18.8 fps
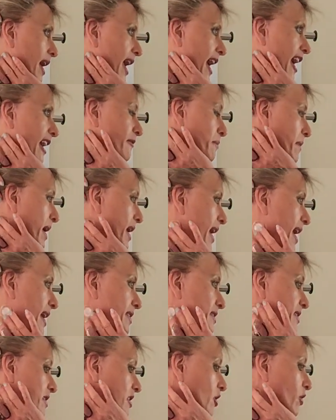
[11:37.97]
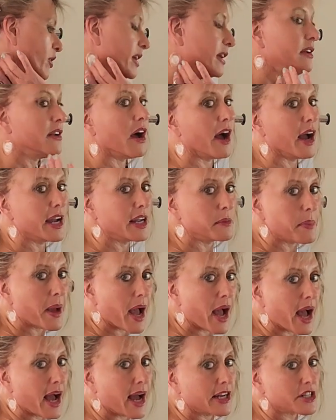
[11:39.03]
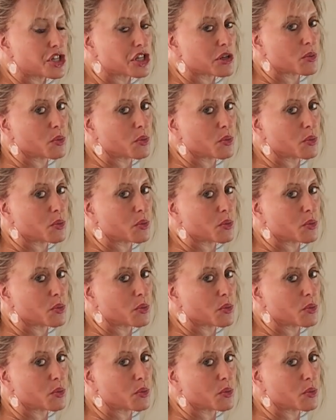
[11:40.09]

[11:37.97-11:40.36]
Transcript: have my X39 patch,